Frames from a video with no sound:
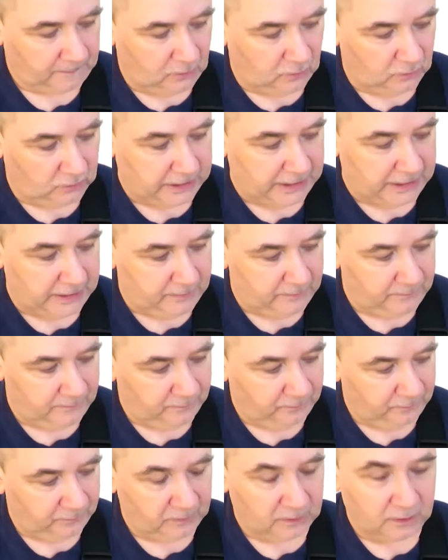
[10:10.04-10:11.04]
Okay,
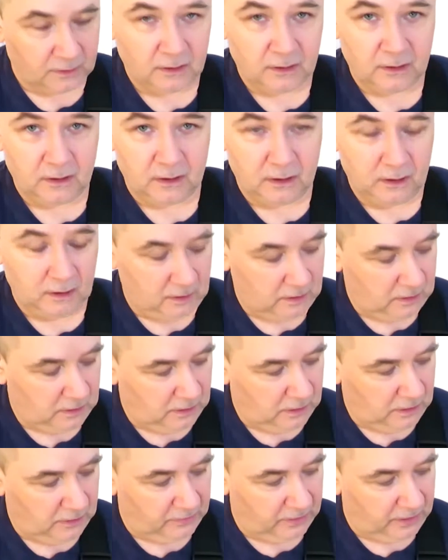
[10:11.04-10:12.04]

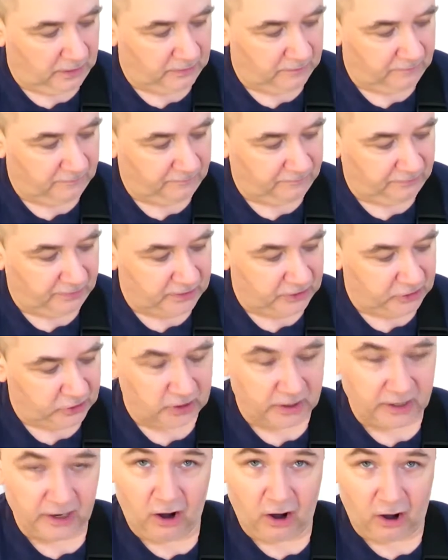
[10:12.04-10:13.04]
and then
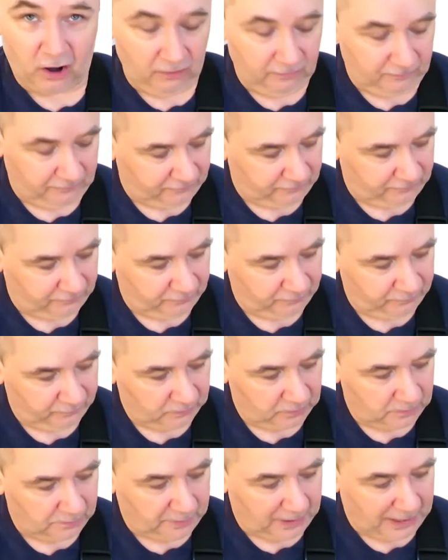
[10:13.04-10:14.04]
finish it off
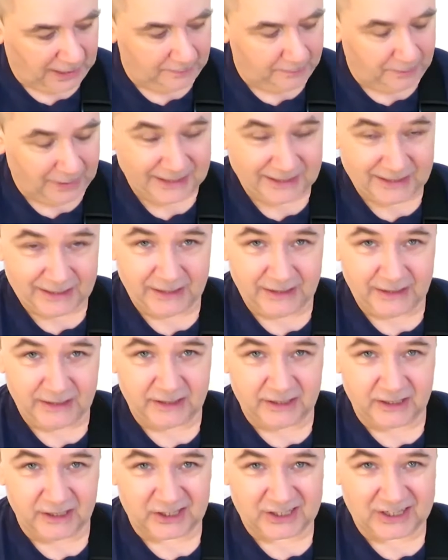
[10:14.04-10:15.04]
by
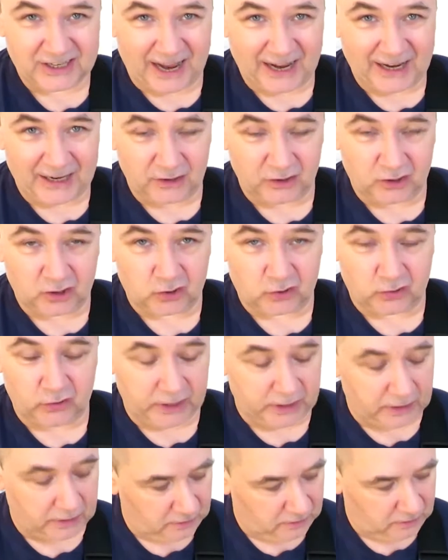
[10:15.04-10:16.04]
bending the 2nd
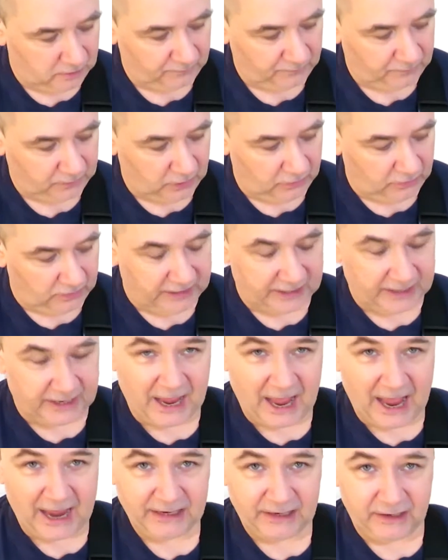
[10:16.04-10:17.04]
string at
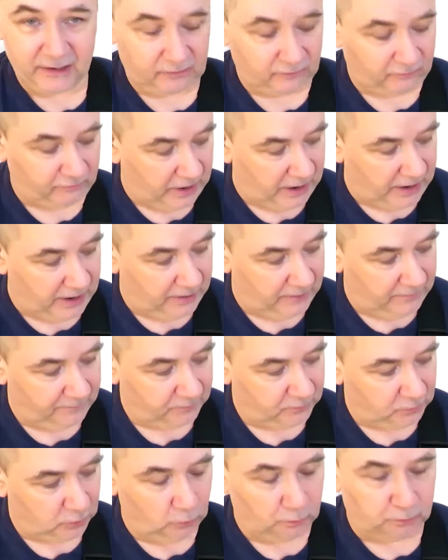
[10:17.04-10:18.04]
the 8th fret
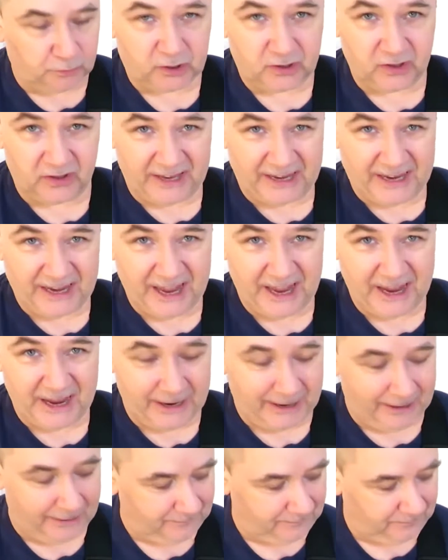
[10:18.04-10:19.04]
up to the
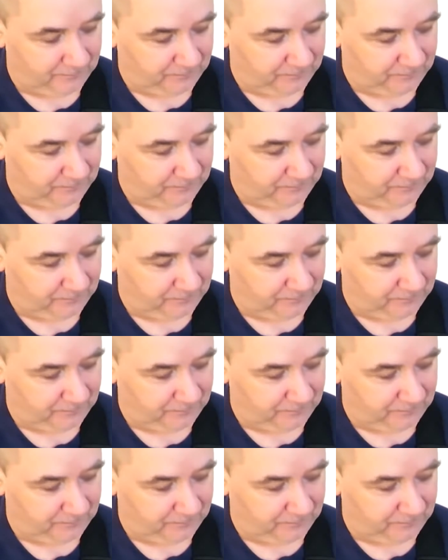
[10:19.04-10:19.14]
A.